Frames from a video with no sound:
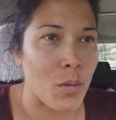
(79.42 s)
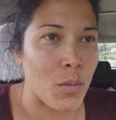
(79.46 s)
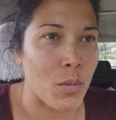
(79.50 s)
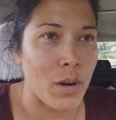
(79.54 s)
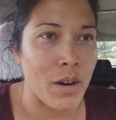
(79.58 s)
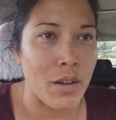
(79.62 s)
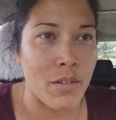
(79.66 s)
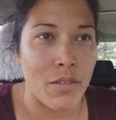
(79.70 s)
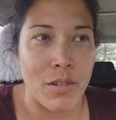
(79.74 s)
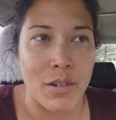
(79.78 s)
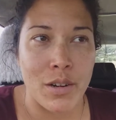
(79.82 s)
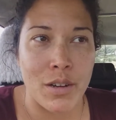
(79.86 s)

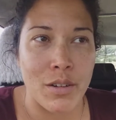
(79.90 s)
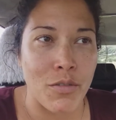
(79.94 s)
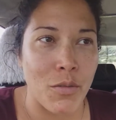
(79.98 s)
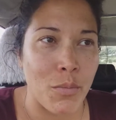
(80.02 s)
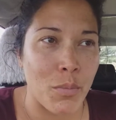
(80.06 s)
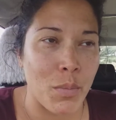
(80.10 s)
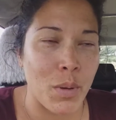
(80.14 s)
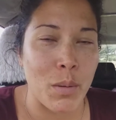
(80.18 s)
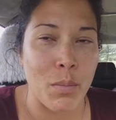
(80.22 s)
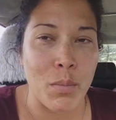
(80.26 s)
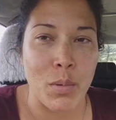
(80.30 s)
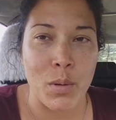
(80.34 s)
whatever,
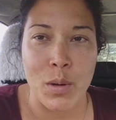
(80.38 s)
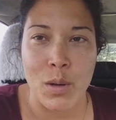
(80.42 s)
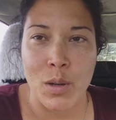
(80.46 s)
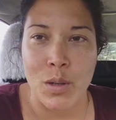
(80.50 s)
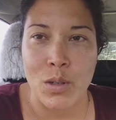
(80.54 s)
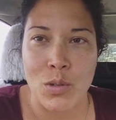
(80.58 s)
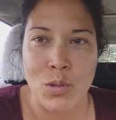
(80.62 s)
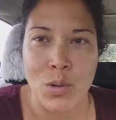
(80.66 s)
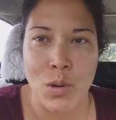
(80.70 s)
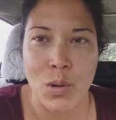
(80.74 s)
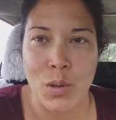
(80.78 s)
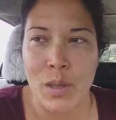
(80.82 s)
different people
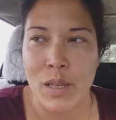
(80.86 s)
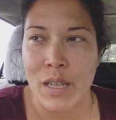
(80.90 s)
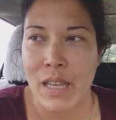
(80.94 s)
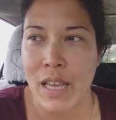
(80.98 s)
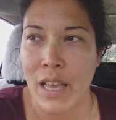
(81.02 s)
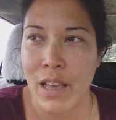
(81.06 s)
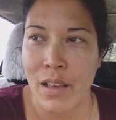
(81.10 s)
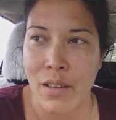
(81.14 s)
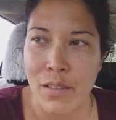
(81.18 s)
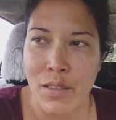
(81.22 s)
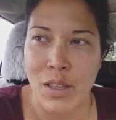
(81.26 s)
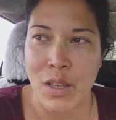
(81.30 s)
controlling
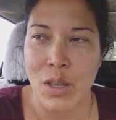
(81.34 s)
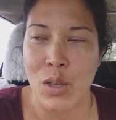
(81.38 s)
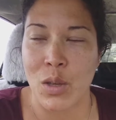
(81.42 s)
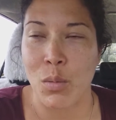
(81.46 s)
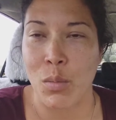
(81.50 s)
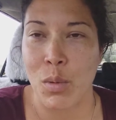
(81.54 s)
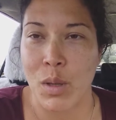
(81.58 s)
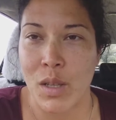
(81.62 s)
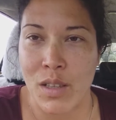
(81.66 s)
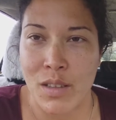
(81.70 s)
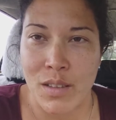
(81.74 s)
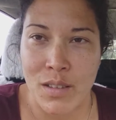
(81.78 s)
how the
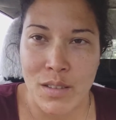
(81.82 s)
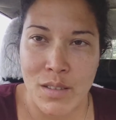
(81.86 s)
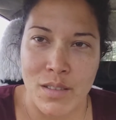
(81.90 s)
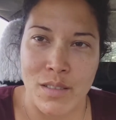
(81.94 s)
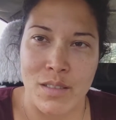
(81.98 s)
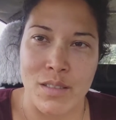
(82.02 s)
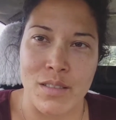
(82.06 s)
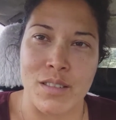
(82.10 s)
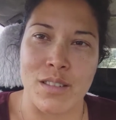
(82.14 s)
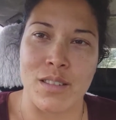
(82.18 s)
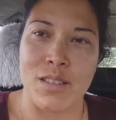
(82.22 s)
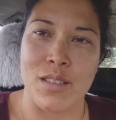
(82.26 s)

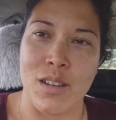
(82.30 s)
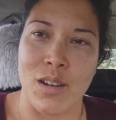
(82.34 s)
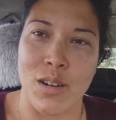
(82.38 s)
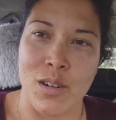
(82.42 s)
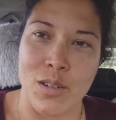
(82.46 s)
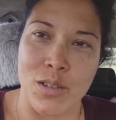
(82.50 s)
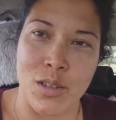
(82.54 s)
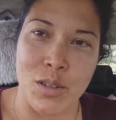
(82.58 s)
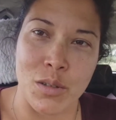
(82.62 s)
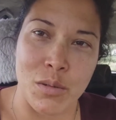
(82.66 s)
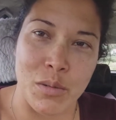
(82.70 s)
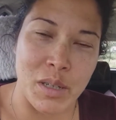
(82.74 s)
humans
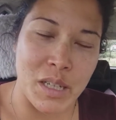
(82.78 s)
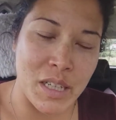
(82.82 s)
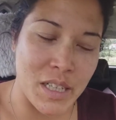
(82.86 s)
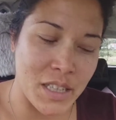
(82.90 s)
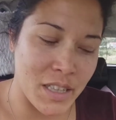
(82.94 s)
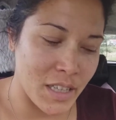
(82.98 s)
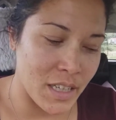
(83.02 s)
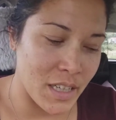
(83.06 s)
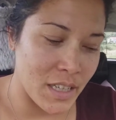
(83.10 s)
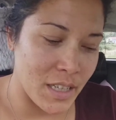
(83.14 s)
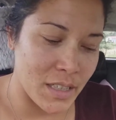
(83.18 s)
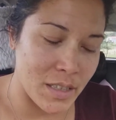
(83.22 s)
are doing
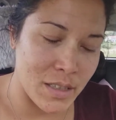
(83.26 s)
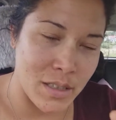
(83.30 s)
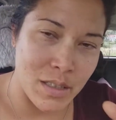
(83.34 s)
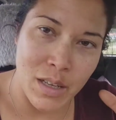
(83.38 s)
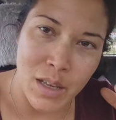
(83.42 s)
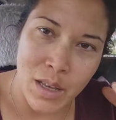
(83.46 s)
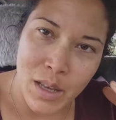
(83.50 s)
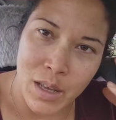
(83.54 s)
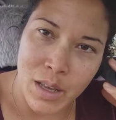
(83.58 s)
things.